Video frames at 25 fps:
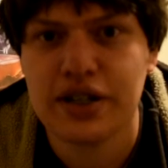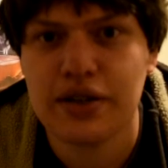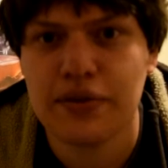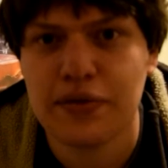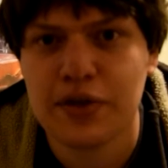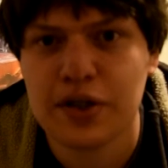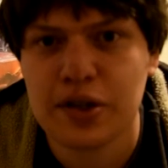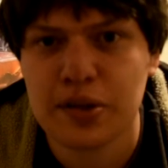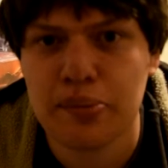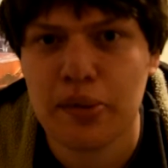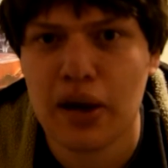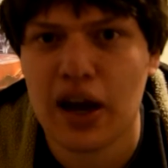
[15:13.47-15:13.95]
of
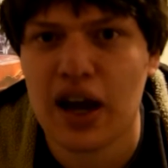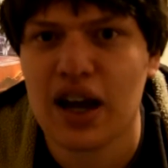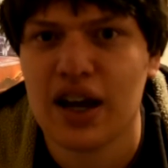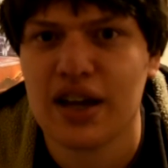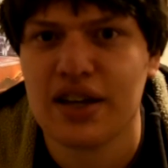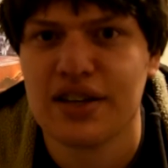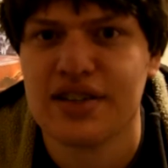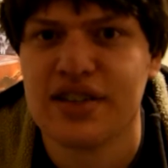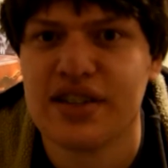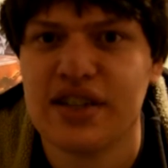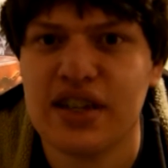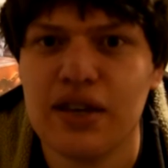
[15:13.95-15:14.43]

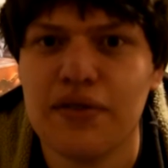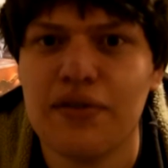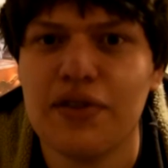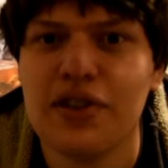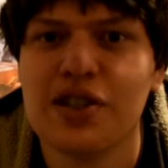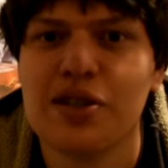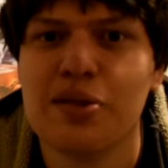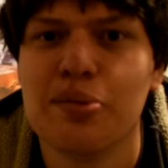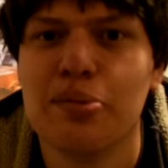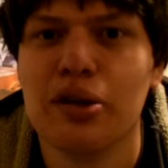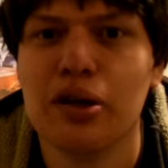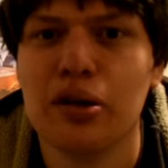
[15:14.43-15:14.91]
Spies, Steven
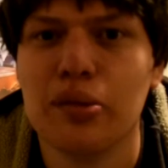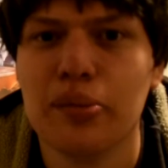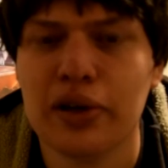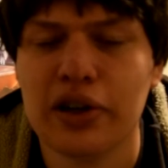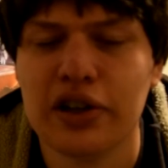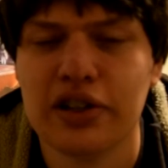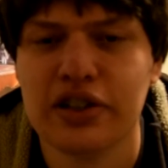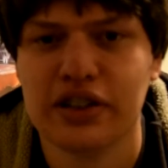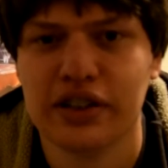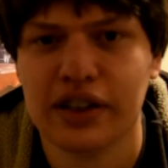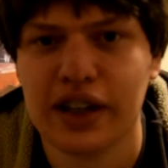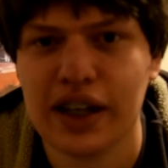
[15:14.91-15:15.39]

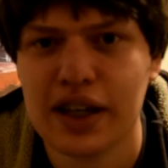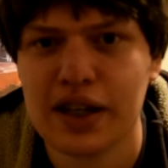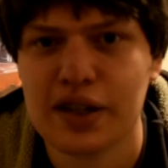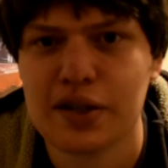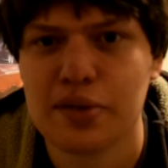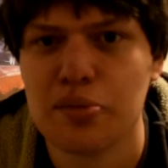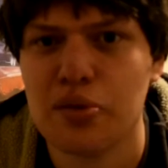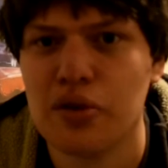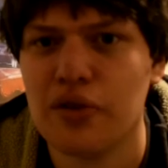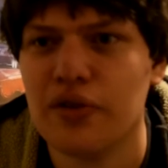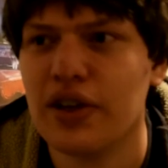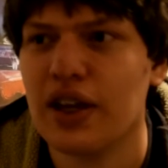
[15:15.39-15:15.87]
Spielberg's
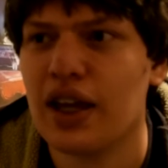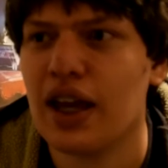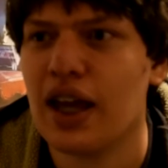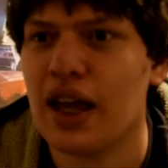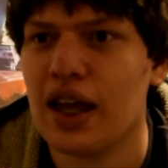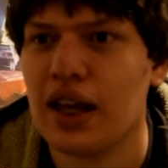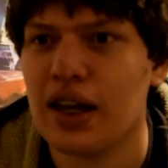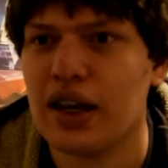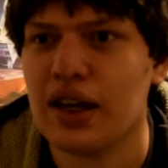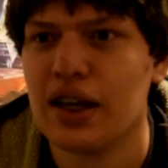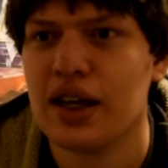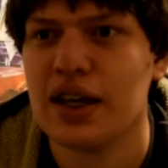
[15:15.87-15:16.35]
latest movie,
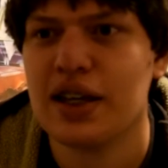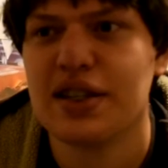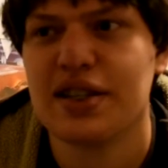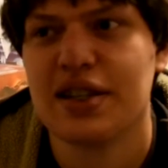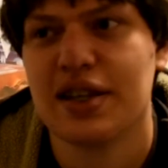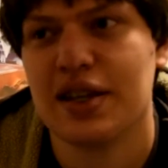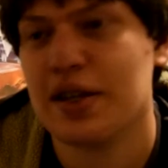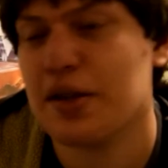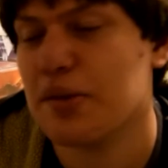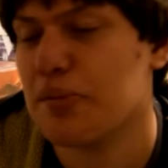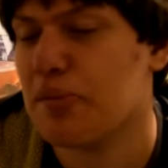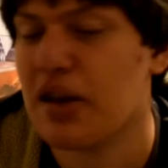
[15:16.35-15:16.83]
and it's
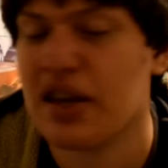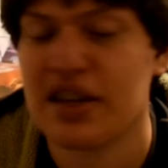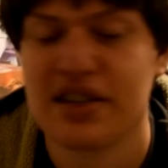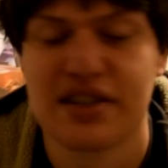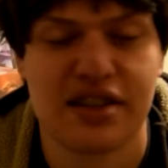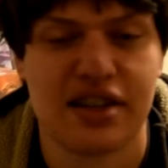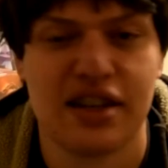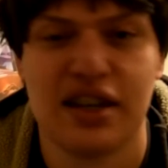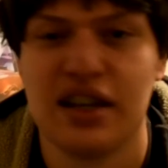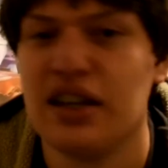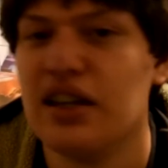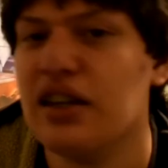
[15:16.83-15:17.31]
his
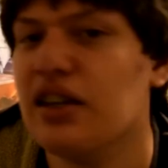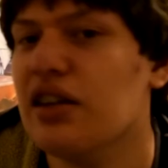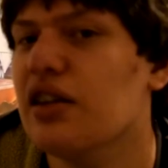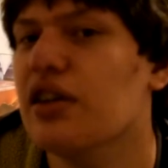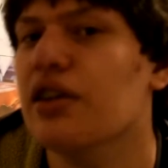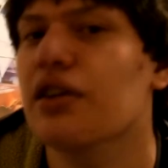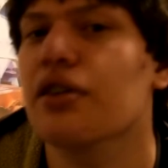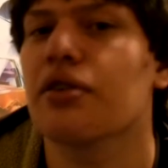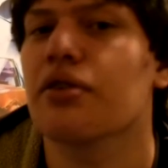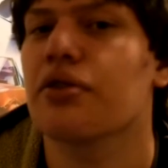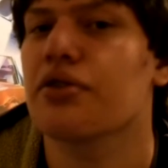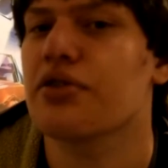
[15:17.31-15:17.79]
best in
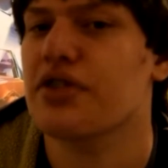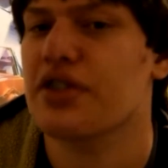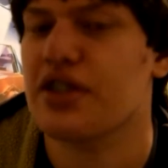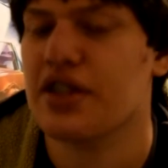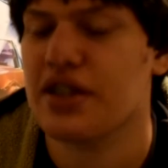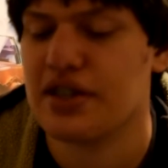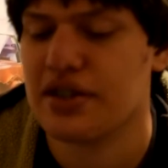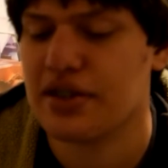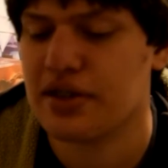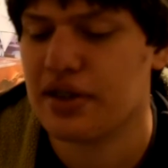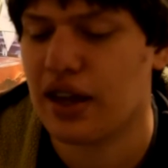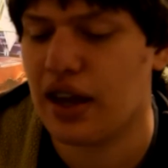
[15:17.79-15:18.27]
years.
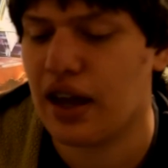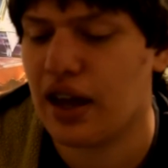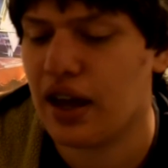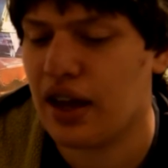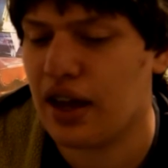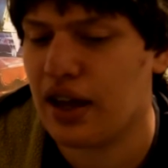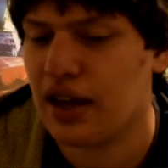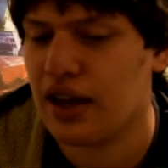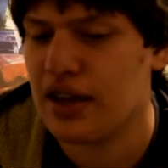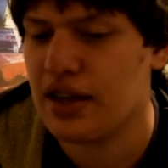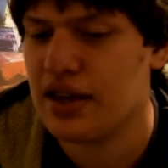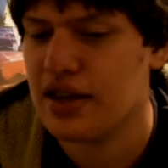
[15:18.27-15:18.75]
This
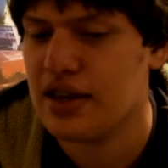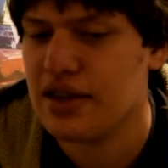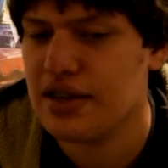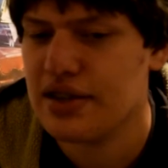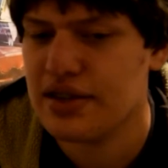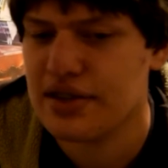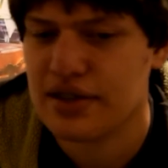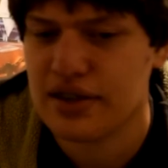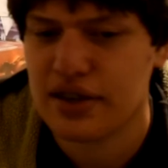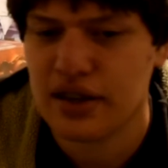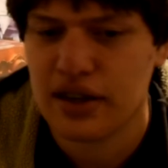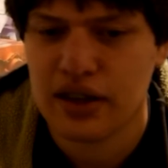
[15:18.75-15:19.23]
guy
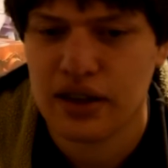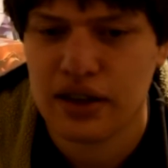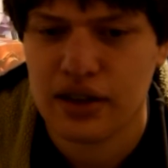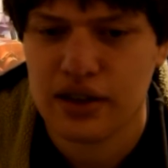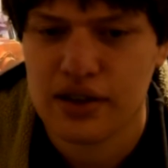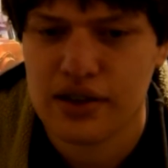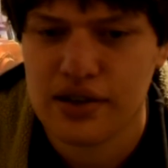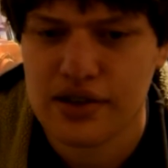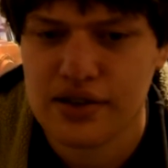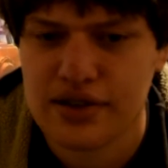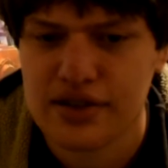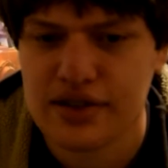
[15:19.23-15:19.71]
is
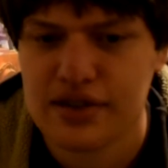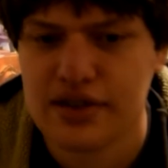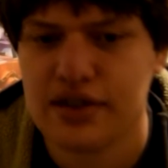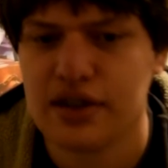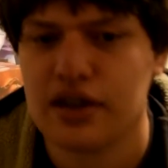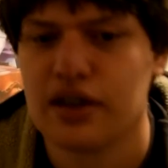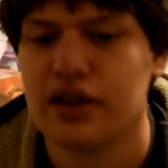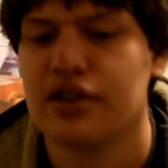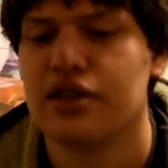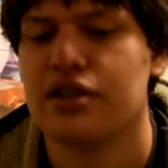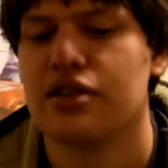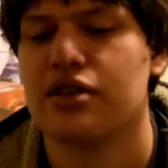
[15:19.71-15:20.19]

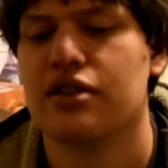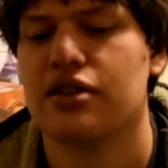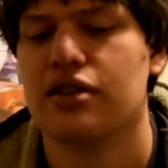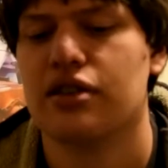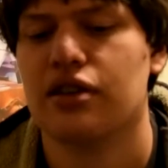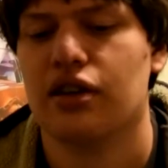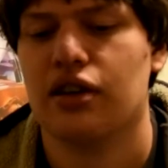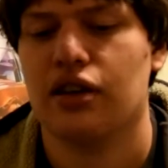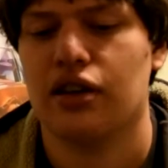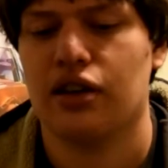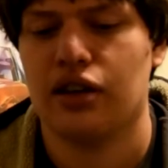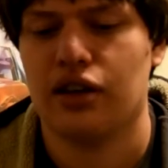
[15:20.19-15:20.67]
such
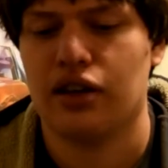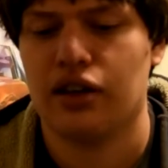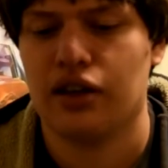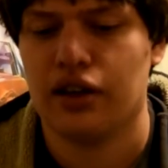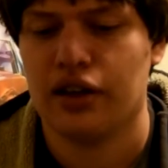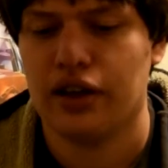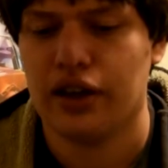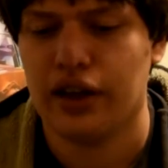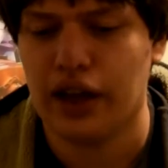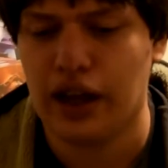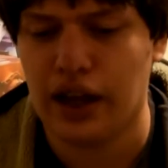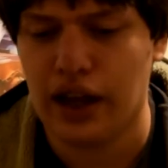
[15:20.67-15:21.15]

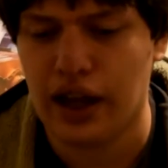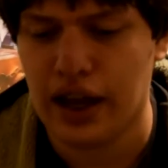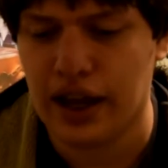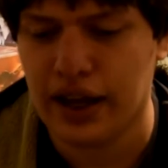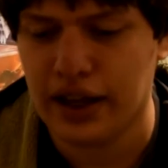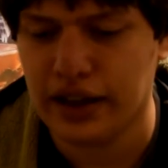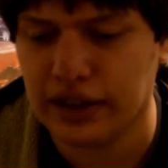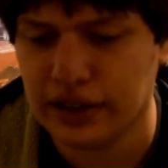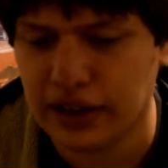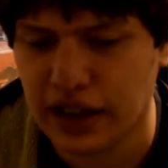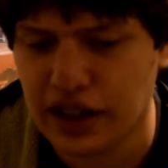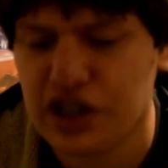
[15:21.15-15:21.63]

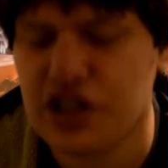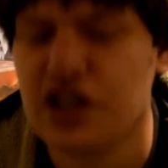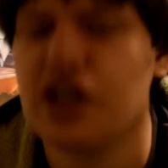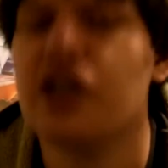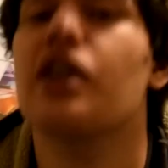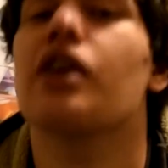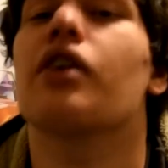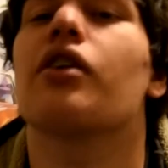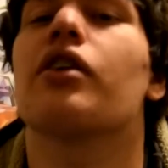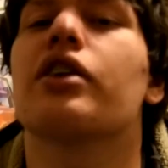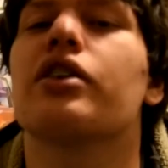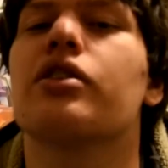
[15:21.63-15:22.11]
a
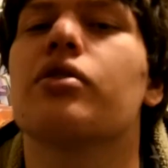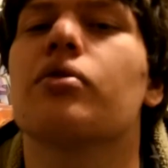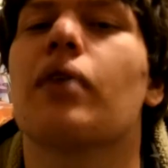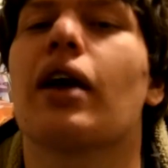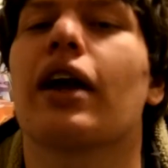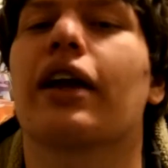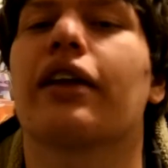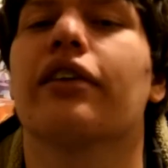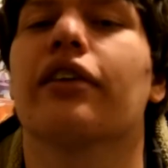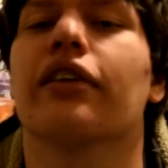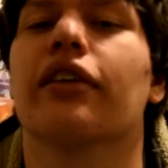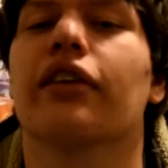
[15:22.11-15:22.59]
legendary
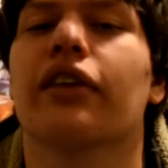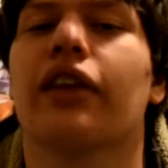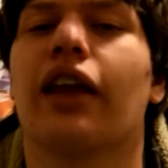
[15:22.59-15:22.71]
director.